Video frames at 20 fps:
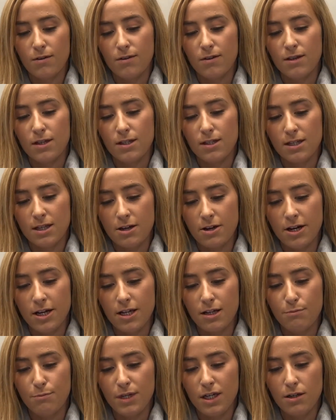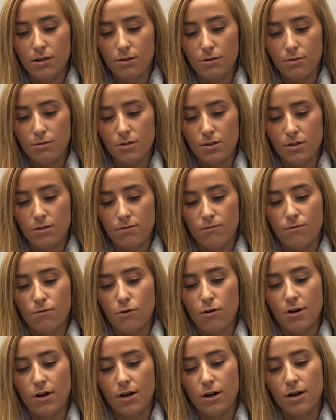this theory can be used
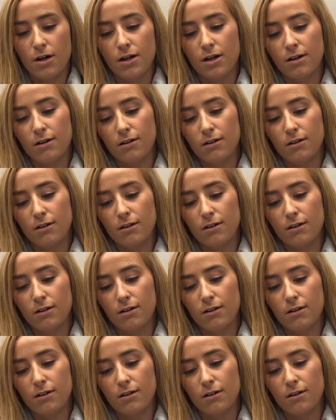for